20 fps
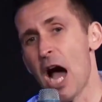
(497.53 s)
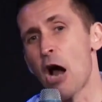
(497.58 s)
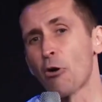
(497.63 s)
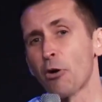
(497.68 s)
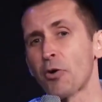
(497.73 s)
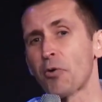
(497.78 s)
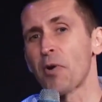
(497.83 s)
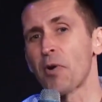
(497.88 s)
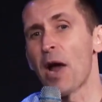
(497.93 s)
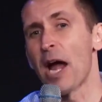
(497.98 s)

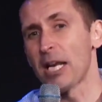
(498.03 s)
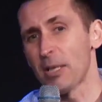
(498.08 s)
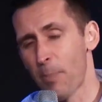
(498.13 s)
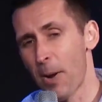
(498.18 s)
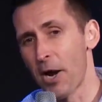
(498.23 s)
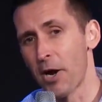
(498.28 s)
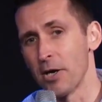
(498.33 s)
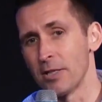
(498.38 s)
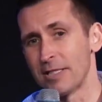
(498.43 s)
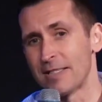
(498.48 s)
our
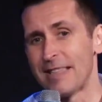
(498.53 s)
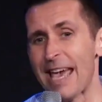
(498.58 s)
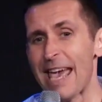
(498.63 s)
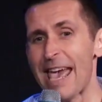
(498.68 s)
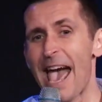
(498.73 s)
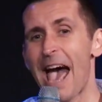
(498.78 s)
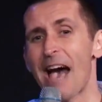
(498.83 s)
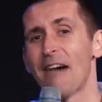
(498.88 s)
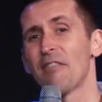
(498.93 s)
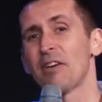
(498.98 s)
grandparents.
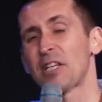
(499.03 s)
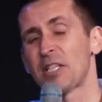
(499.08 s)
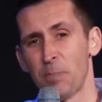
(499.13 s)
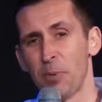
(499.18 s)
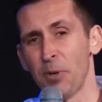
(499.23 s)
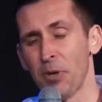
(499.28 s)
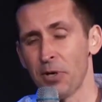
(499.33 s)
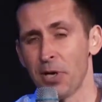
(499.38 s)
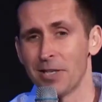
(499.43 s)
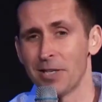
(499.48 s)
They have
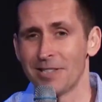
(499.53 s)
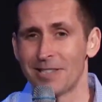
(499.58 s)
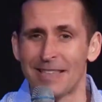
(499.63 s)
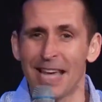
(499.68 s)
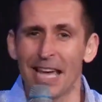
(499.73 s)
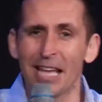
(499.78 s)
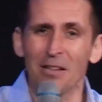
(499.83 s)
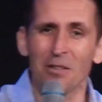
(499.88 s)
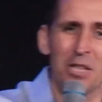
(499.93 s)
experience. They